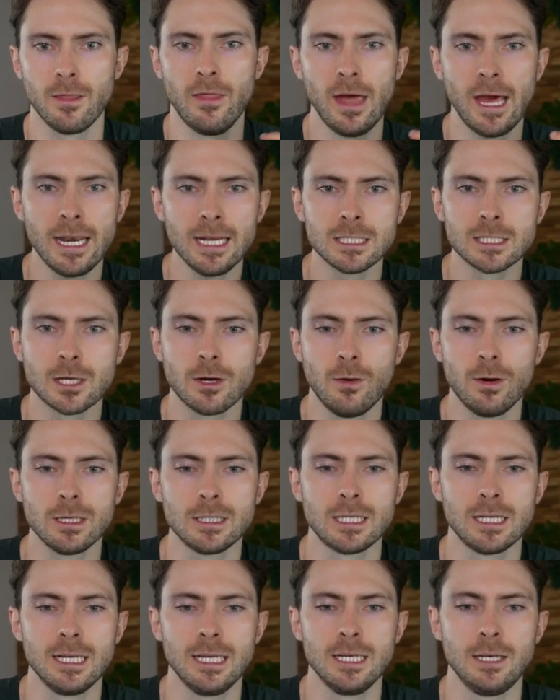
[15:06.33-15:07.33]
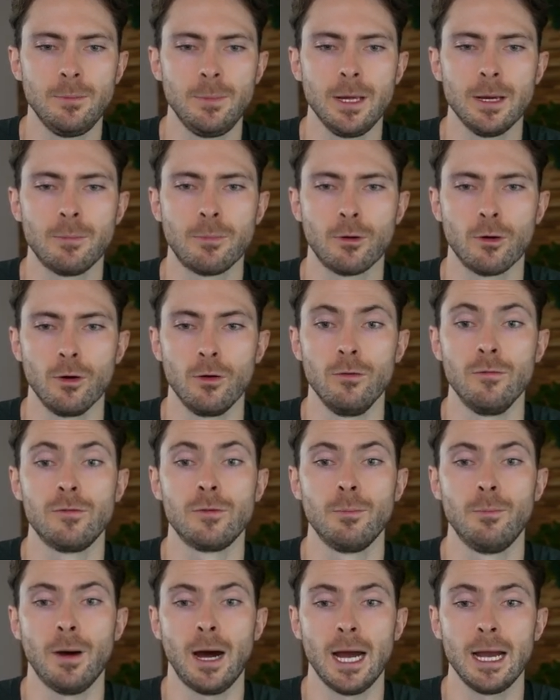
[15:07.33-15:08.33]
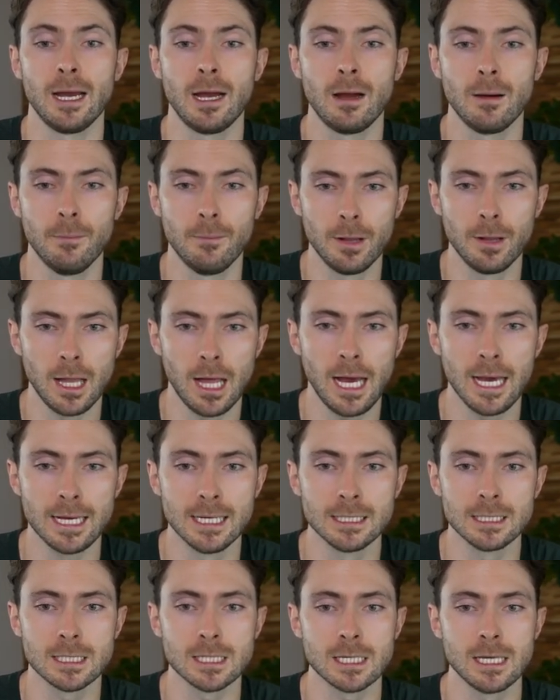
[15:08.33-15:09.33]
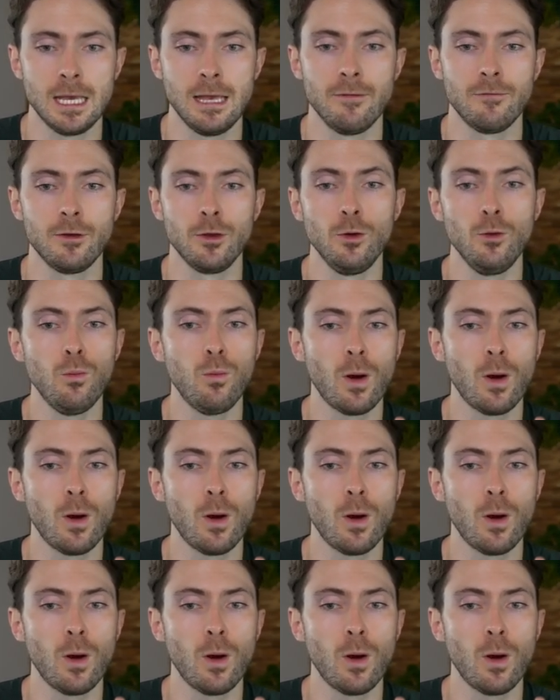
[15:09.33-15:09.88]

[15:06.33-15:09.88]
then it's going to need to be approved by compliance. If you